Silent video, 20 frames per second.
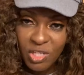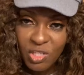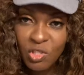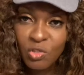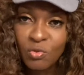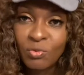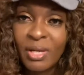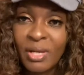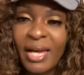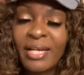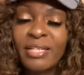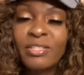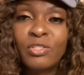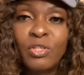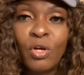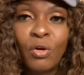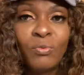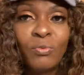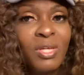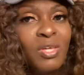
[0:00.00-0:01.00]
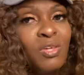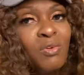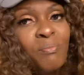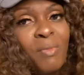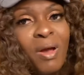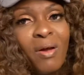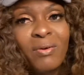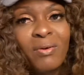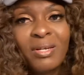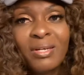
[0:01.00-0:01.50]
you like dirt, then you
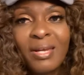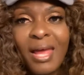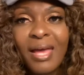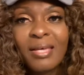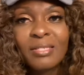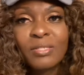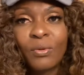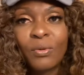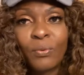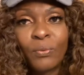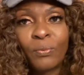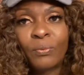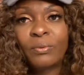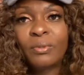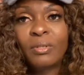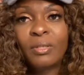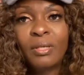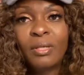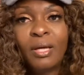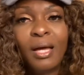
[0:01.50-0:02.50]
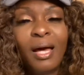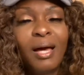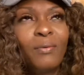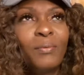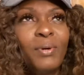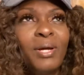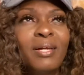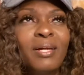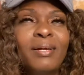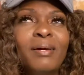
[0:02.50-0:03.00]
married an asshole. Oh
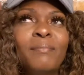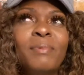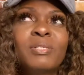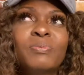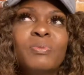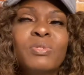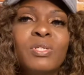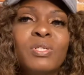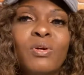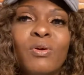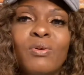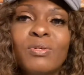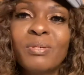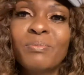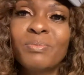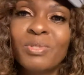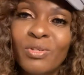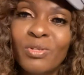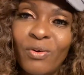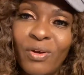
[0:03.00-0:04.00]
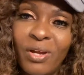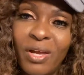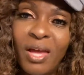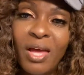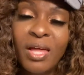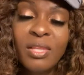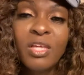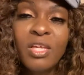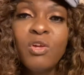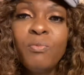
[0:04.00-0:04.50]
wait, I'm not supposed to curse. I'm sorry.
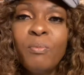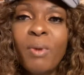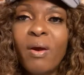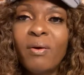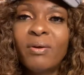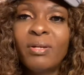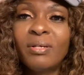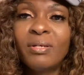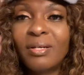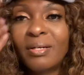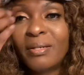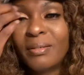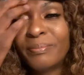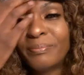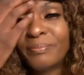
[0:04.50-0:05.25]
Then you married a